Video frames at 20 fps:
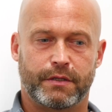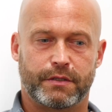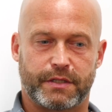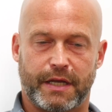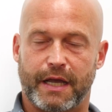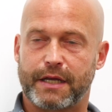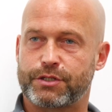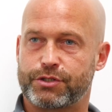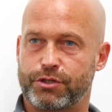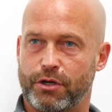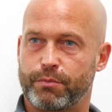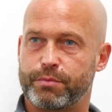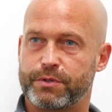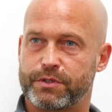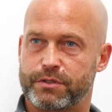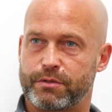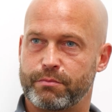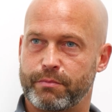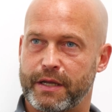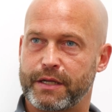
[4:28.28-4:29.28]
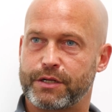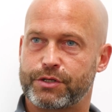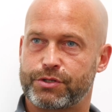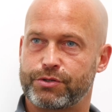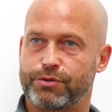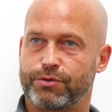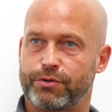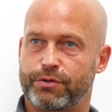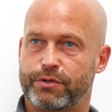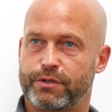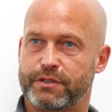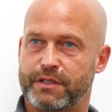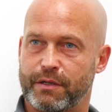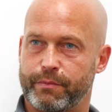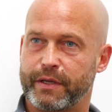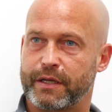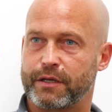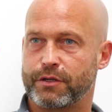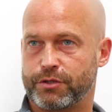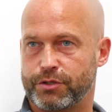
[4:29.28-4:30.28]
Zach's job is to make sure that
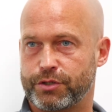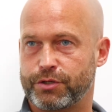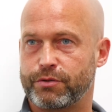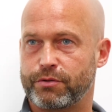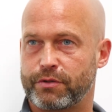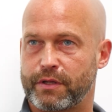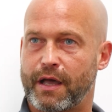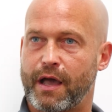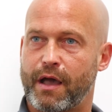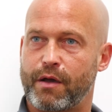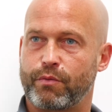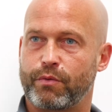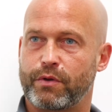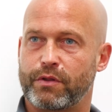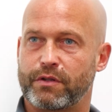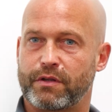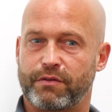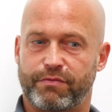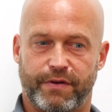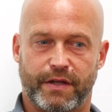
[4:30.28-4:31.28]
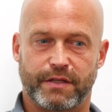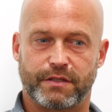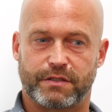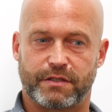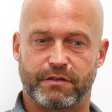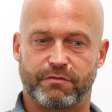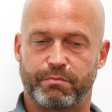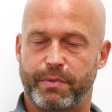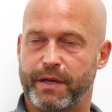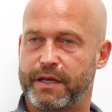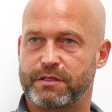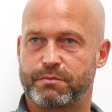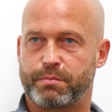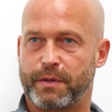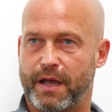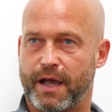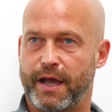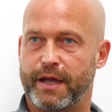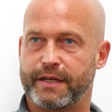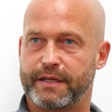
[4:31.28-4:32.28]
Dimi can do that with a defensive base
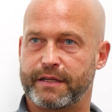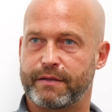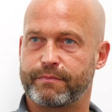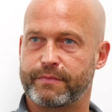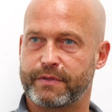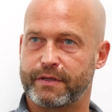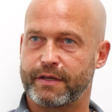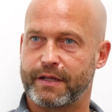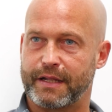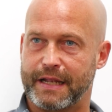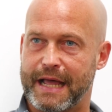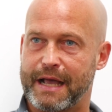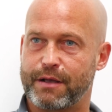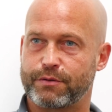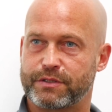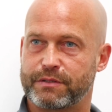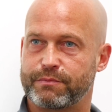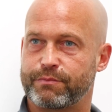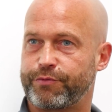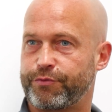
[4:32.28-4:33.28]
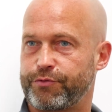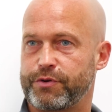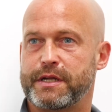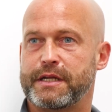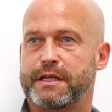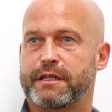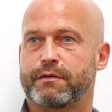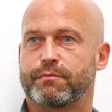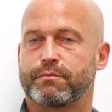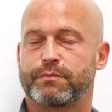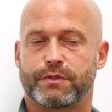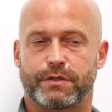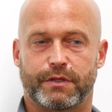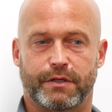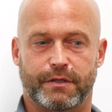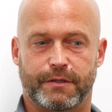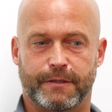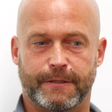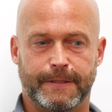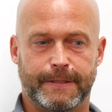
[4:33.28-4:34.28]
behind him that allows him freedom
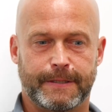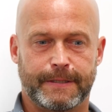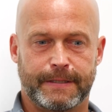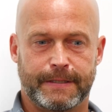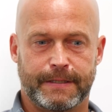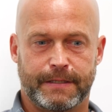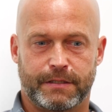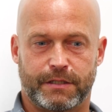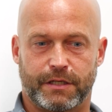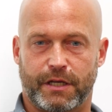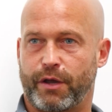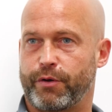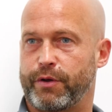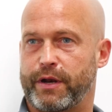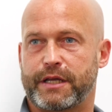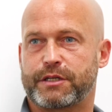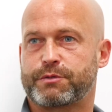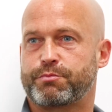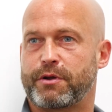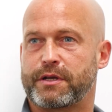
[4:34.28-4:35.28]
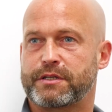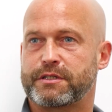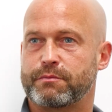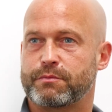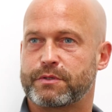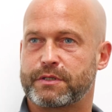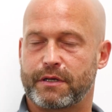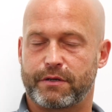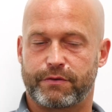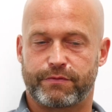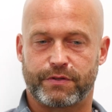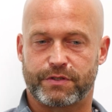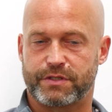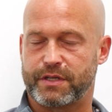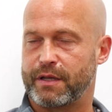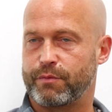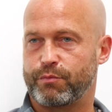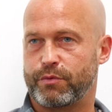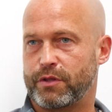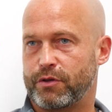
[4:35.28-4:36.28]
to go and express himself, the
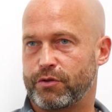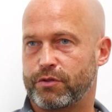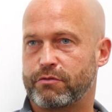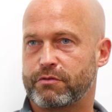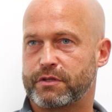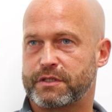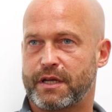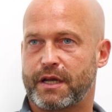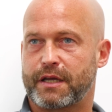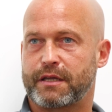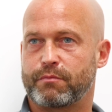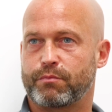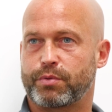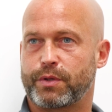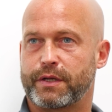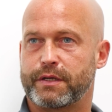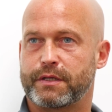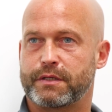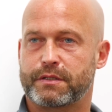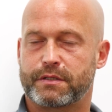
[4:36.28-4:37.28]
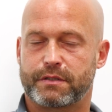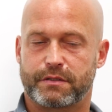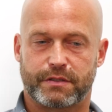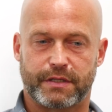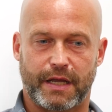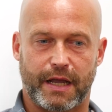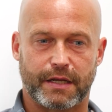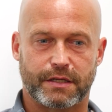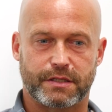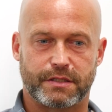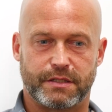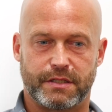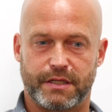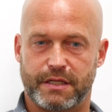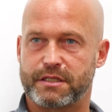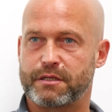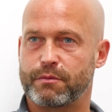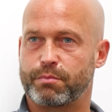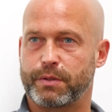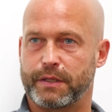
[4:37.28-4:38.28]
same with the other attacking players. Zach's
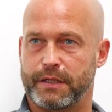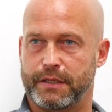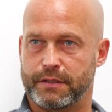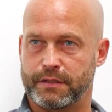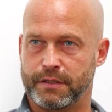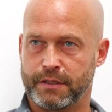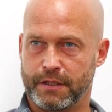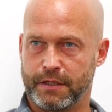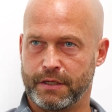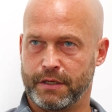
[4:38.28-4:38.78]
discipline,